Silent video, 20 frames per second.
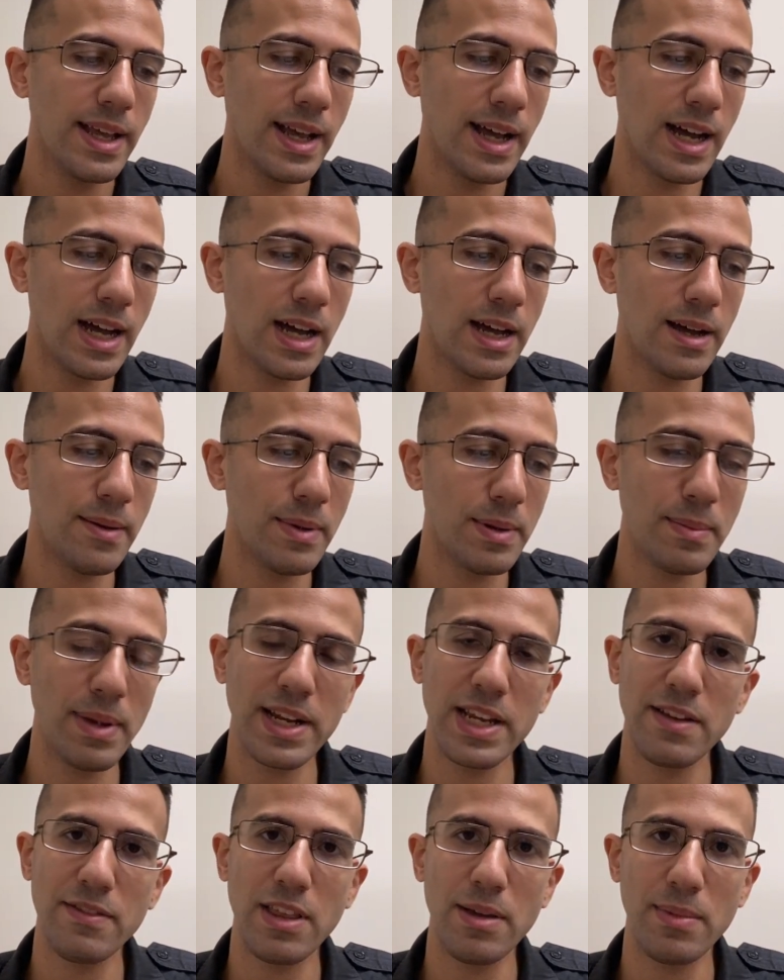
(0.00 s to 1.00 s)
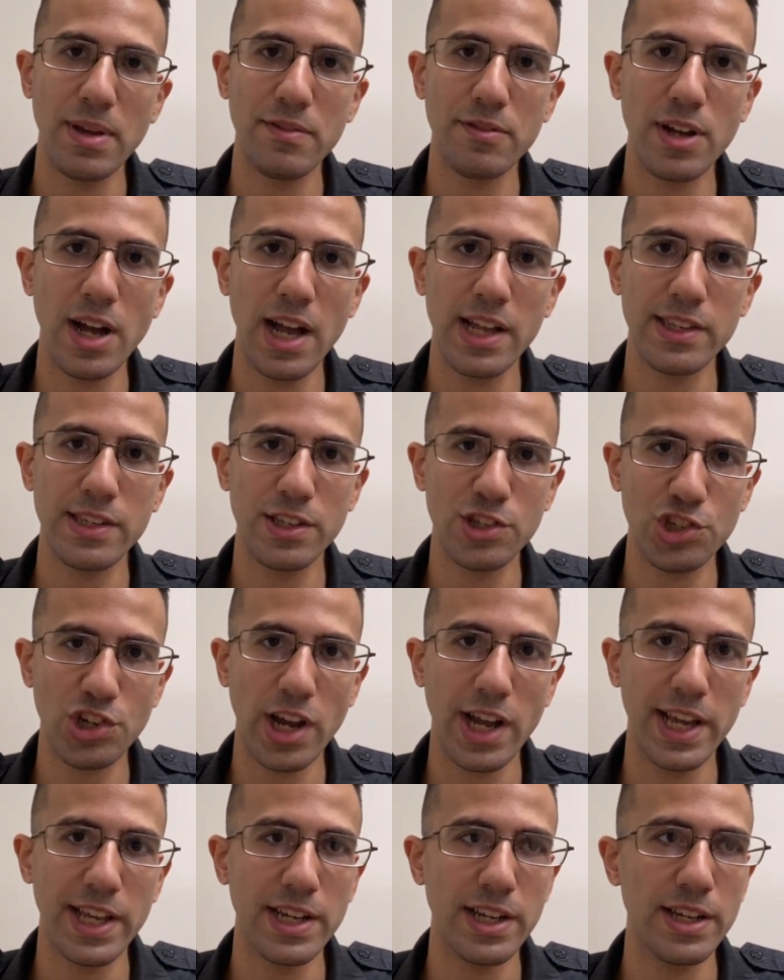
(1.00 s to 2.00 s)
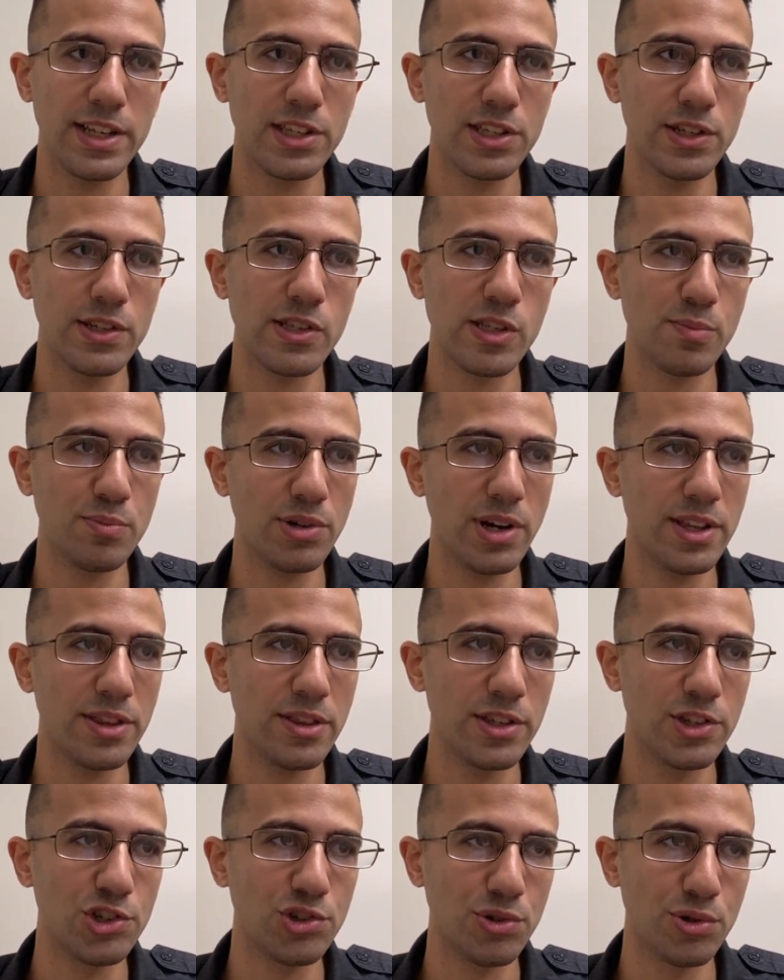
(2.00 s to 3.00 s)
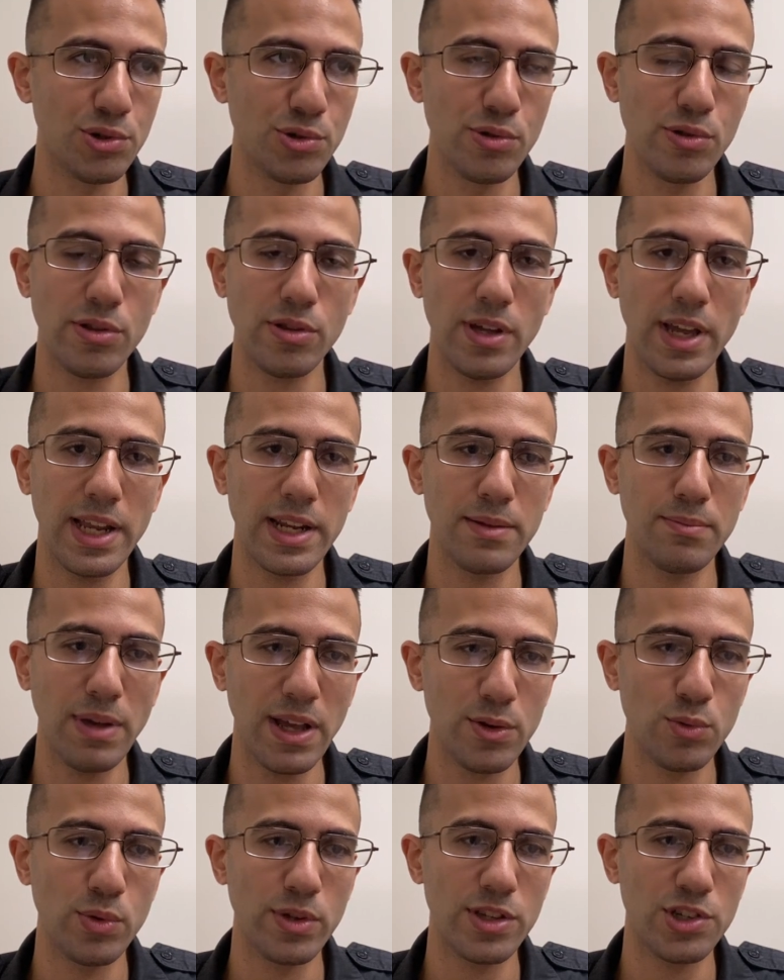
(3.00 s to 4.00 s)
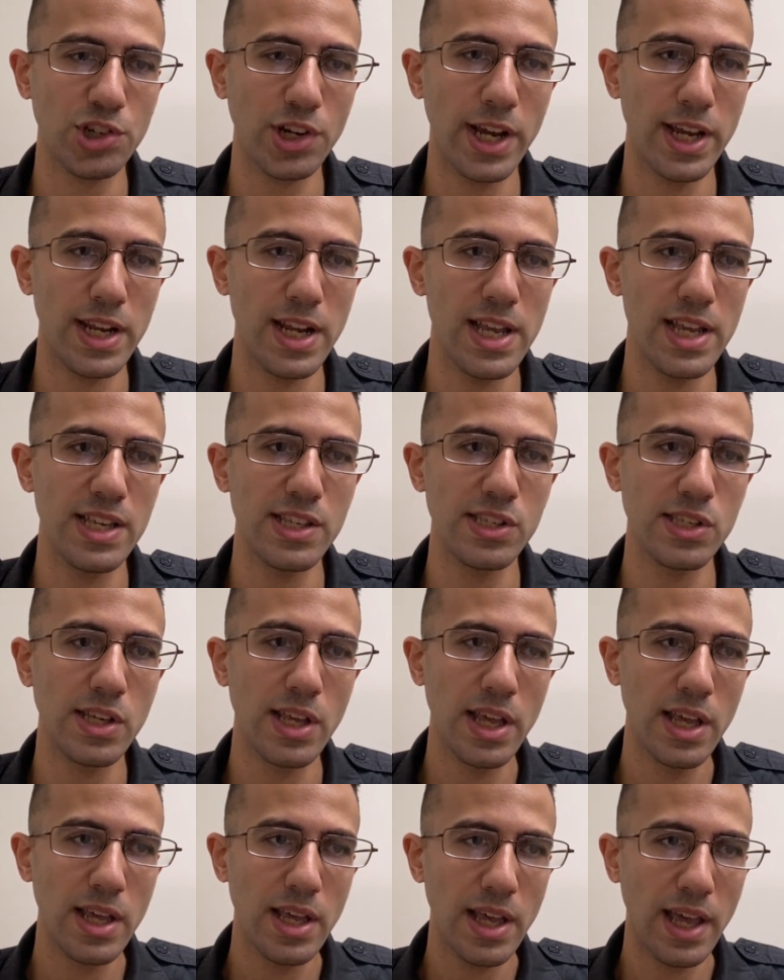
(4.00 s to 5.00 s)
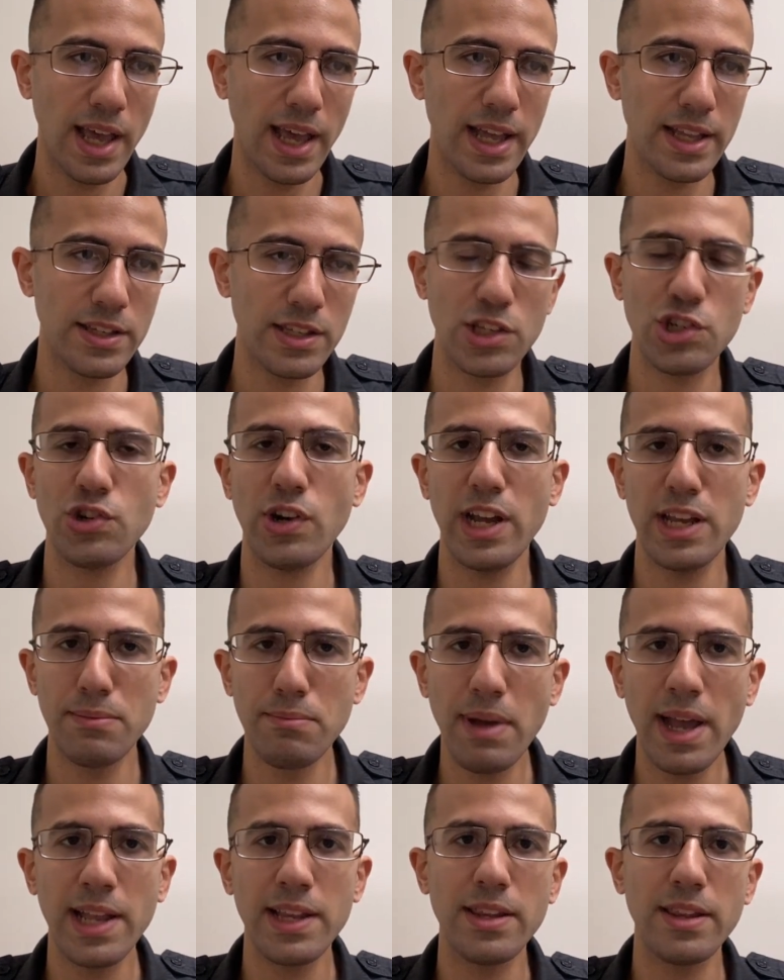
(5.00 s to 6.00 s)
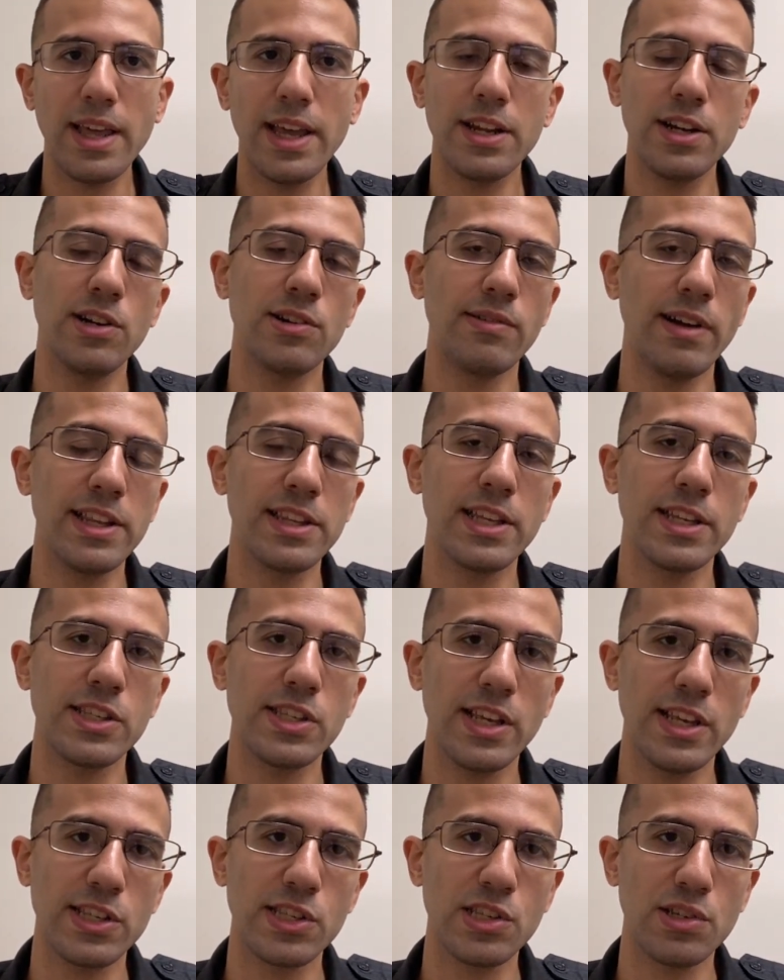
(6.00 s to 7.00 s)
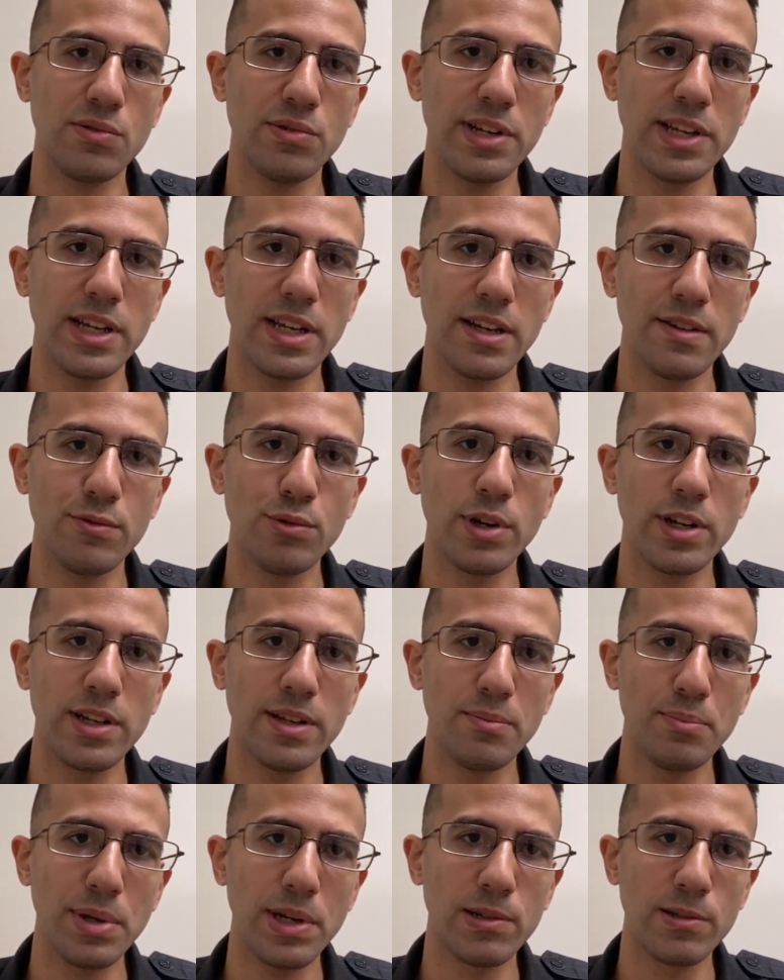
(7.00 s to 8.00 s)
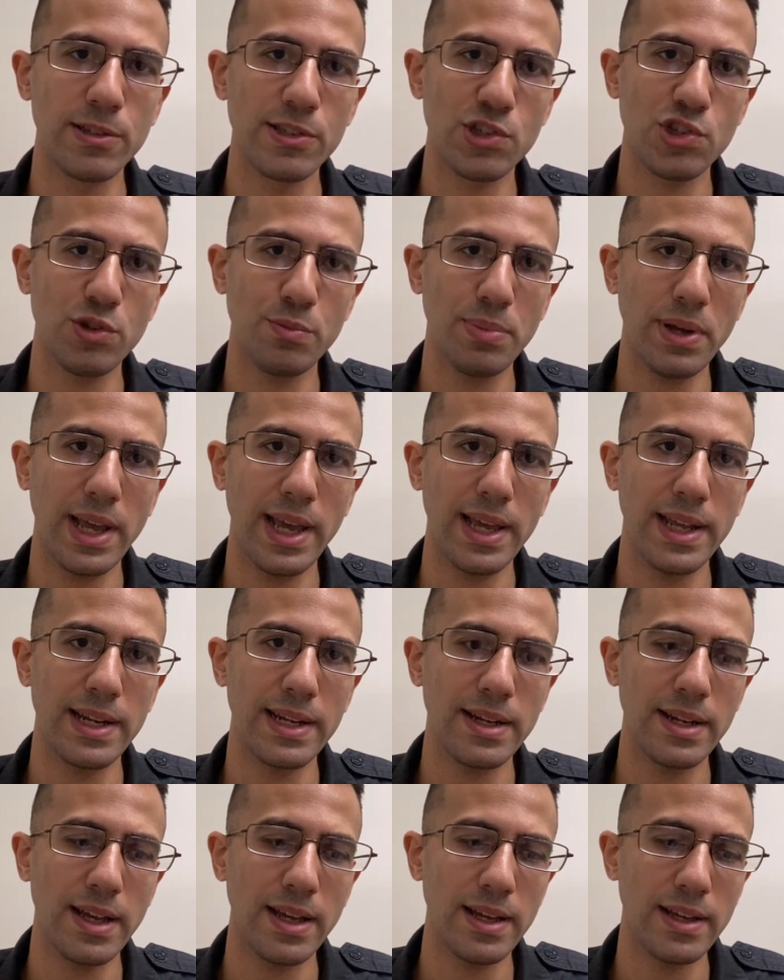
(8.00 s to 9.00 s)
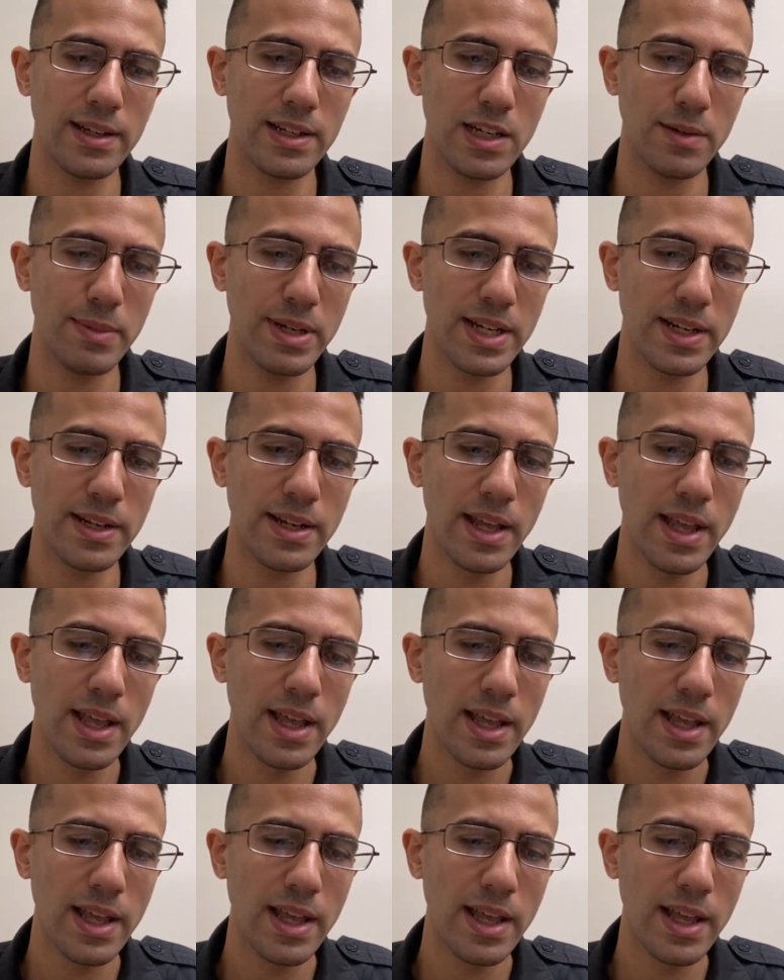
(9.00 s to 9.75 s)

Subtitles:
And many of them have gone to China to spread the truth and met with Chinese and to try and mend that horrendous history of what imperialist Japan committed.